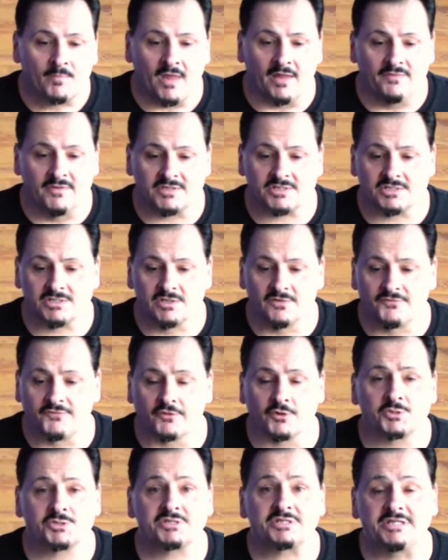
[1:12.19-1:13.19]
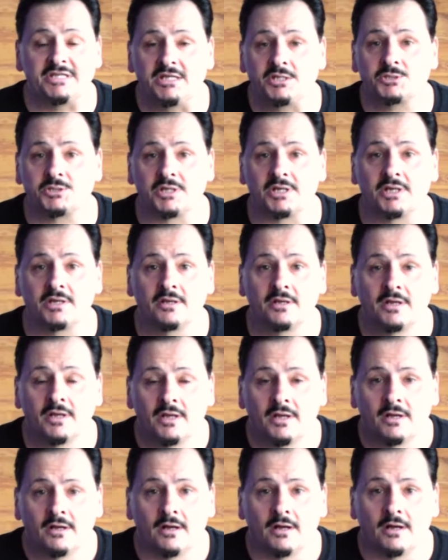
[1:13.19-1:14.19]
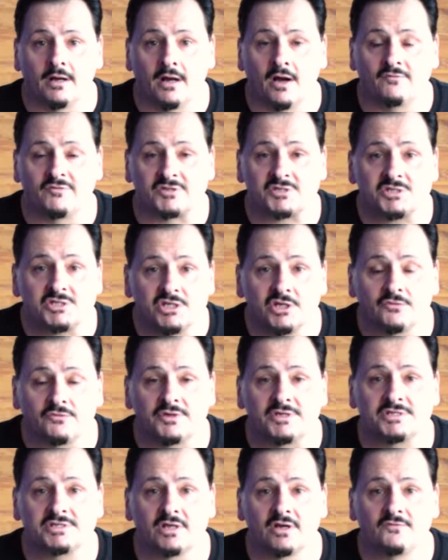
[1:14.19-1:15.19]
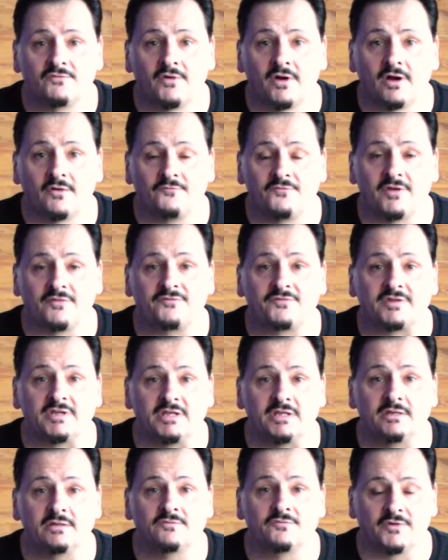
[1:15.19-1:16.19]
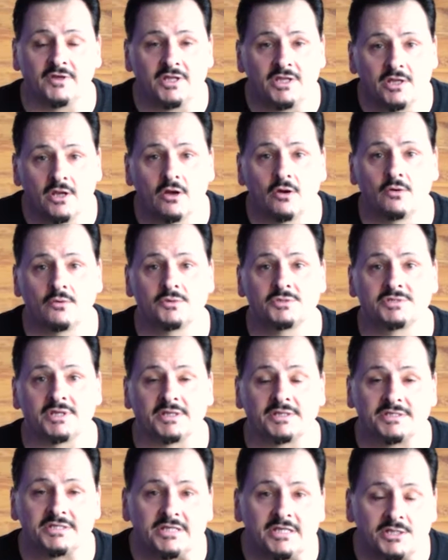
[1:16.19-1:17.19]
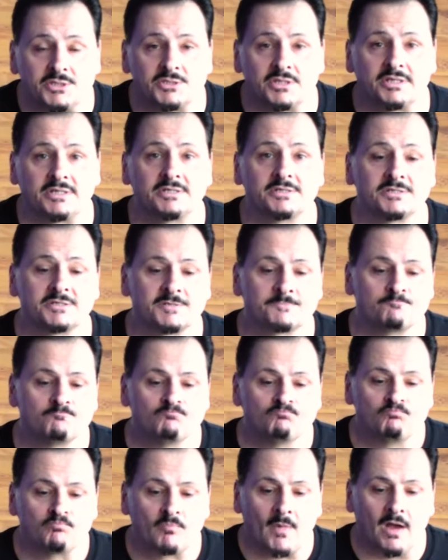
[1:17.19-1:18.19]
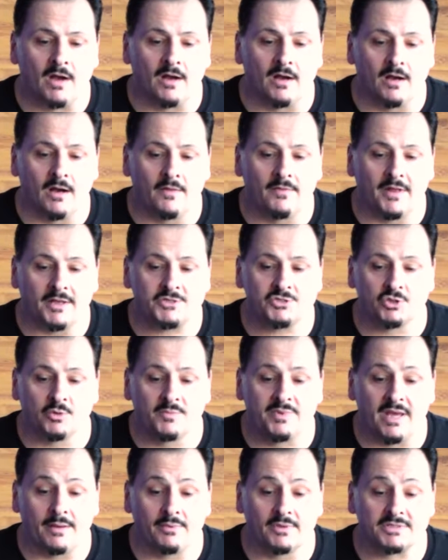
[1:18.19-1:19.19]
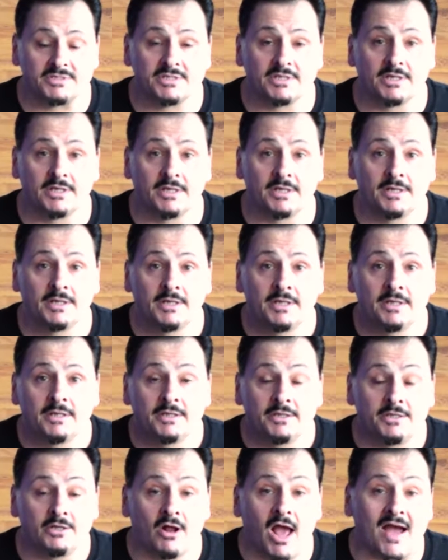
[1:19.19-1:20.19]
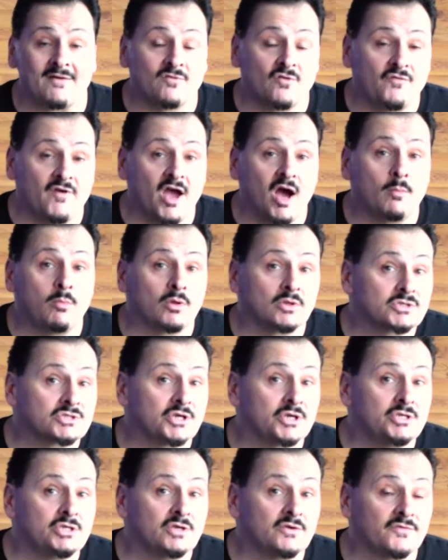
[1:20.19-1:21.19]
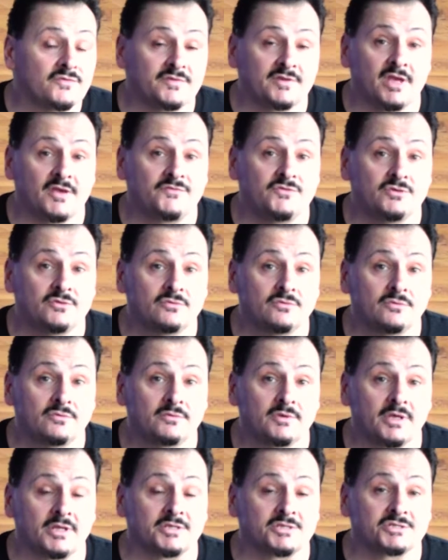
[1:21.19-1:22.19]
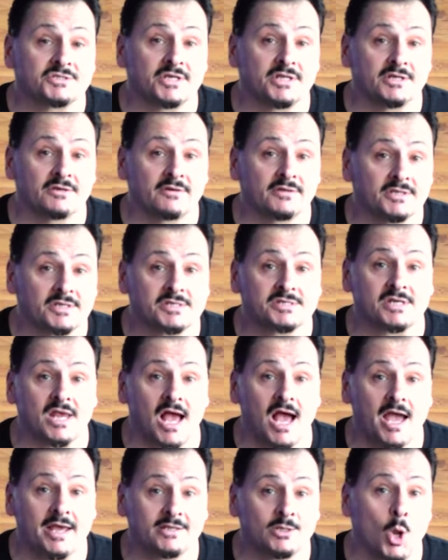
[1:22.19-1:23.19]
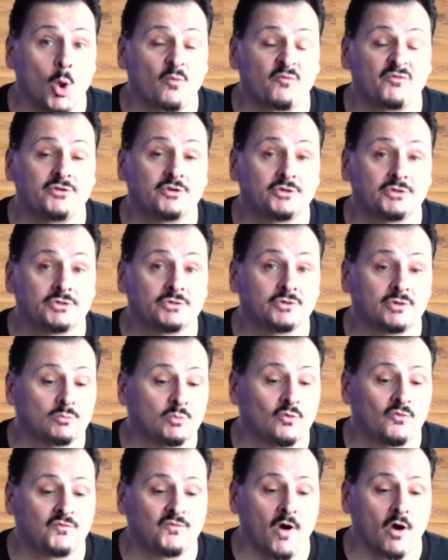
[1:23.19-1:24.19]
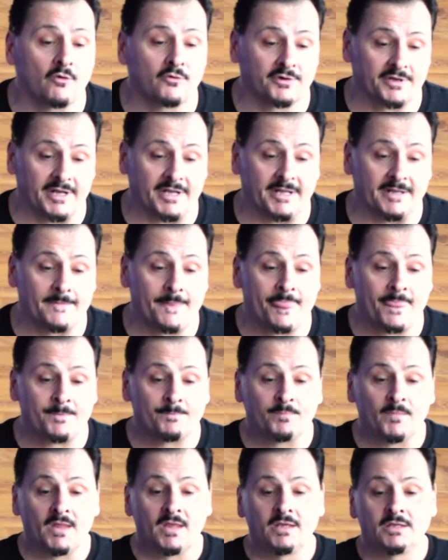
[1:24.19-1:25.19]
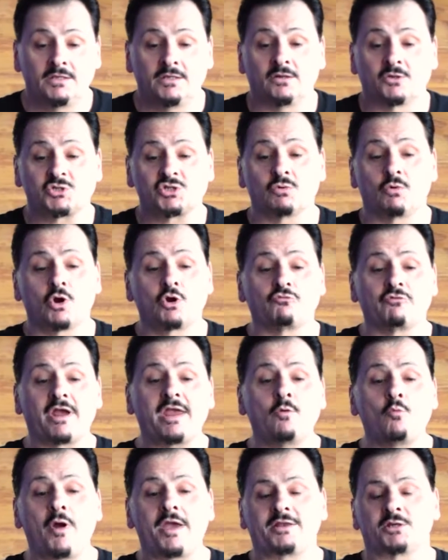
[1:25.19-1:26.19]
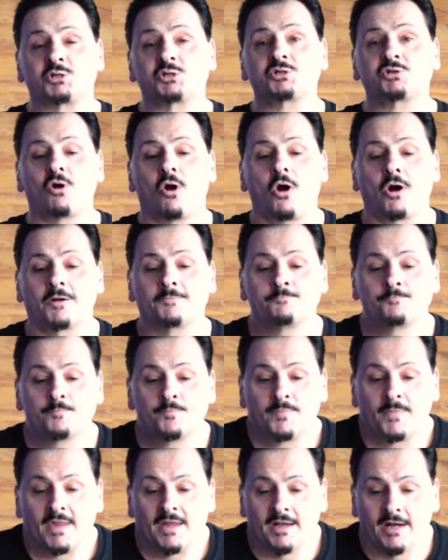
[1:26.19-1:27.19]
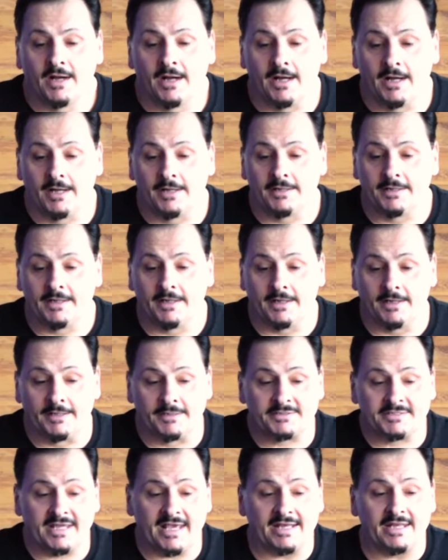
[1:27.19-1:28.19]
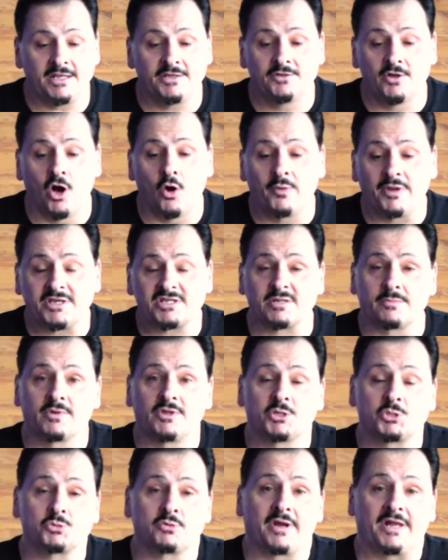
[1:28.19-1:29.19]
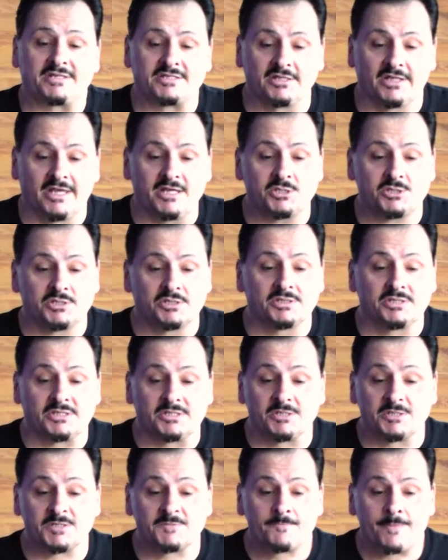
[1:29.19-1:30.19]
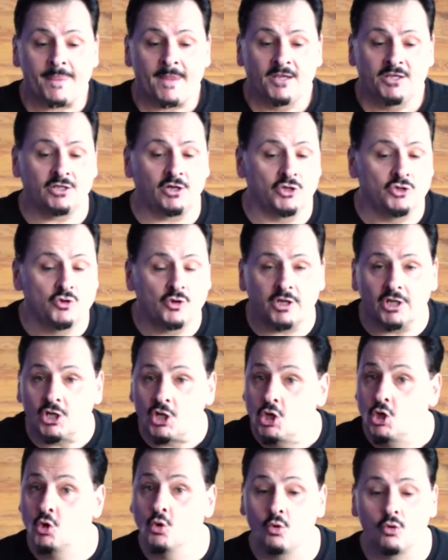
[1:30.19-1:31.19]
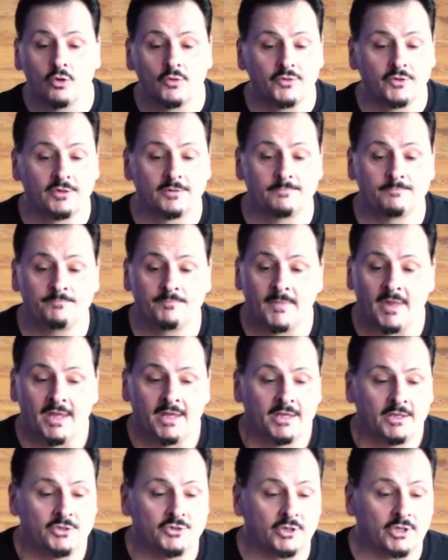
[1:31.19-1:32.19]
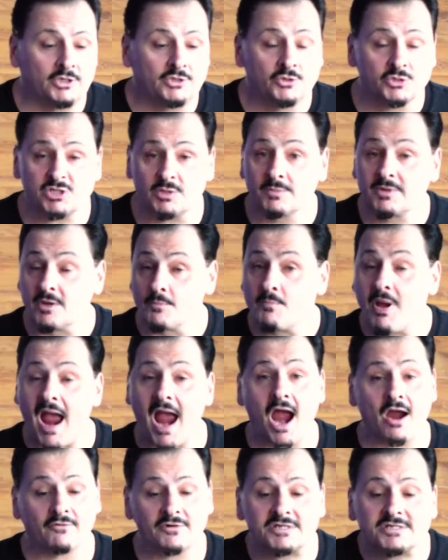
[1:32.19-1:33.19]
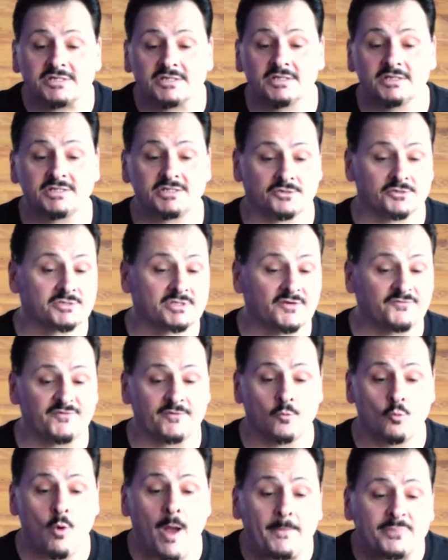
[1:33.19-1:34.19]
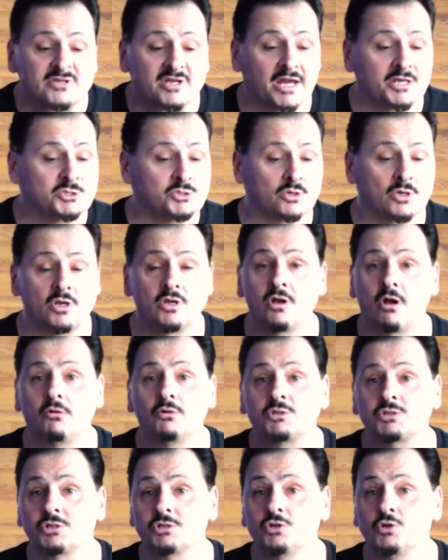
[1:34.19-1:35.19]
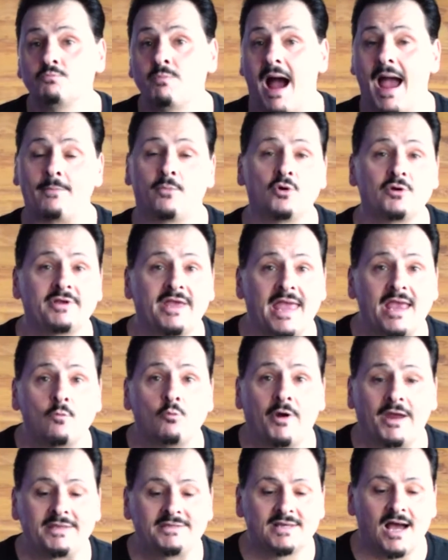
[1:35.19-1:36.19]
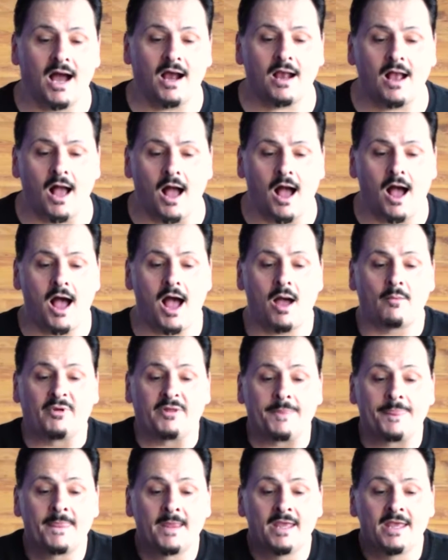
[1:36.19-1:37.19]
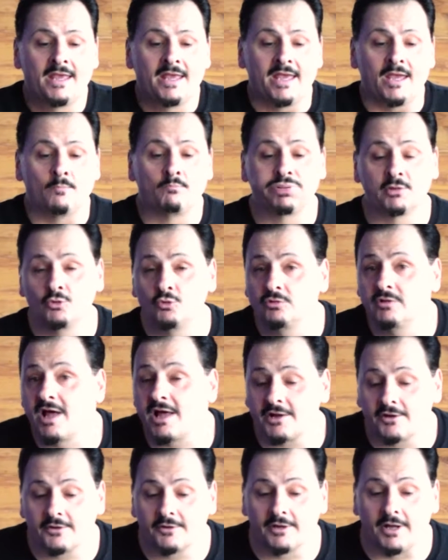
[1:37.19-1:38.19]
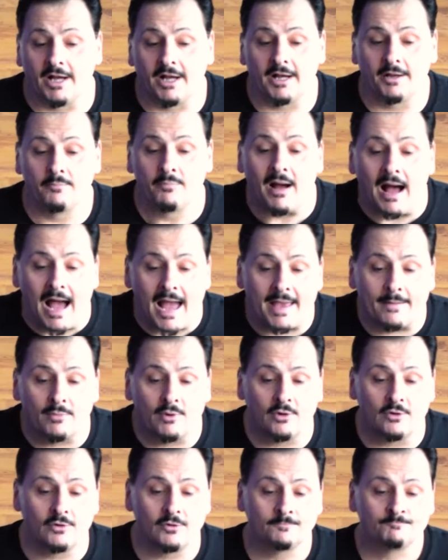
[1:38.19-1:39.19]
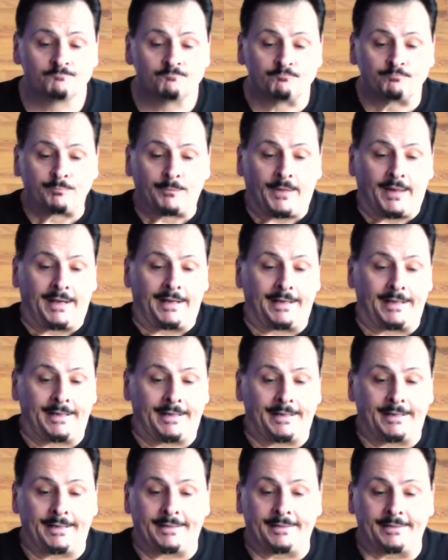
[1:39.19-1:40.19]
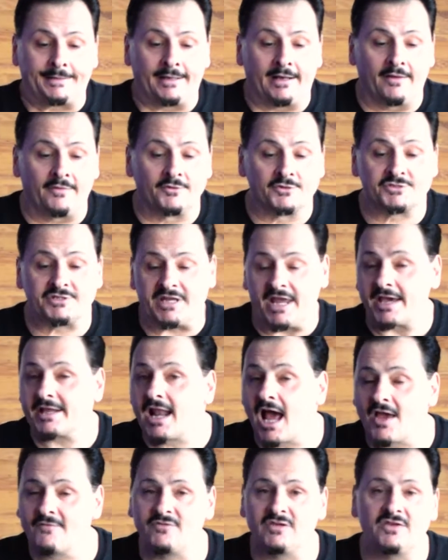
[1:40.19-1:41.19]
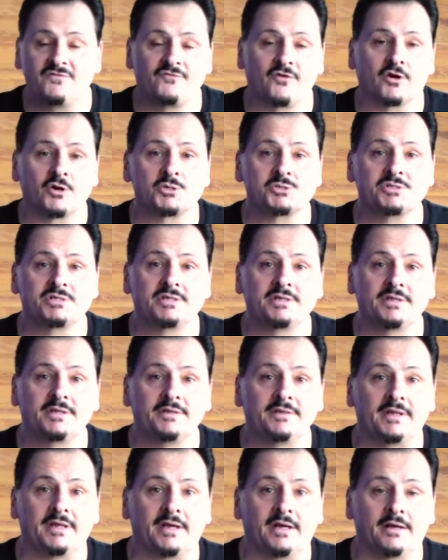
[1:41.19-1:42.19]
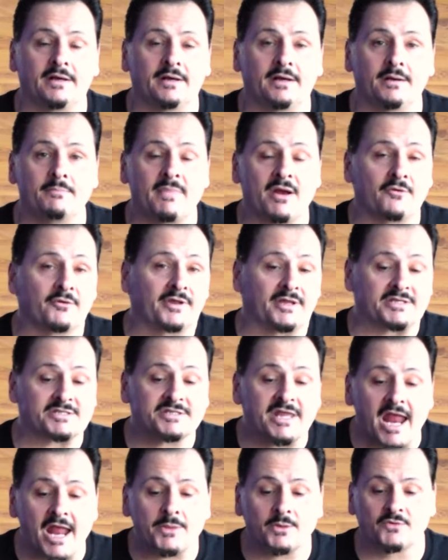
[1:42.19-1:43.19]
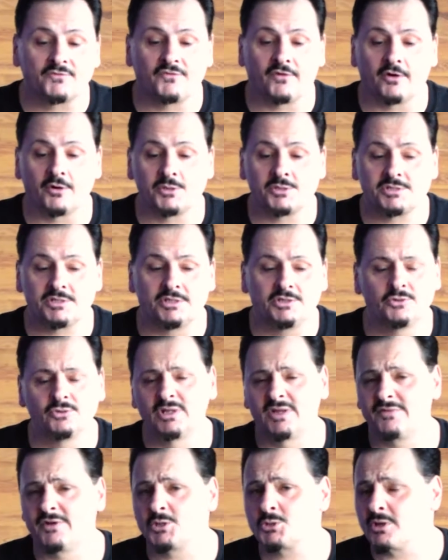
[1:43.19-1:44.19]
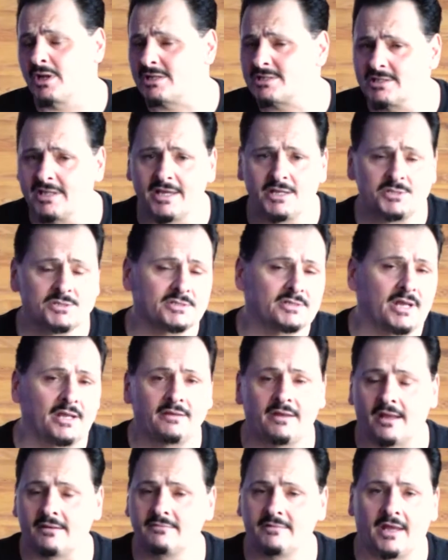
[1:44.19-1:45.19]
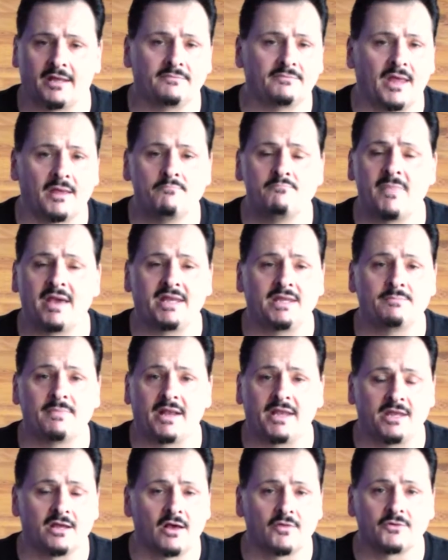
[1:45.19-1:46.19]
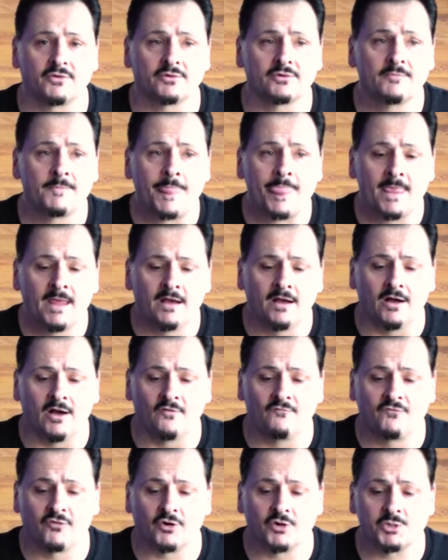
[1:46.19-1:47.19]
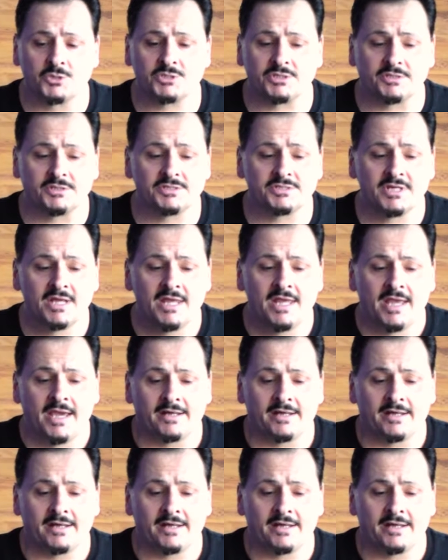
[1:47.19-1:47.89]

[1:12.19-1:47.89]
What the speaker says: And this is the first teaching of a series of 15 videos and teachings that you'll be able to have available to you if you consider and decide, and hopefully you do, to move forward in it. So a great way to start to knowing some of the translations is, you can Google them, you can do some comparisons. There's different websites you can go to, BibleGateway.com and Blue Letter Bible. There's the NIV version, the American Standard Version, New Living Translation, and many, many other versions.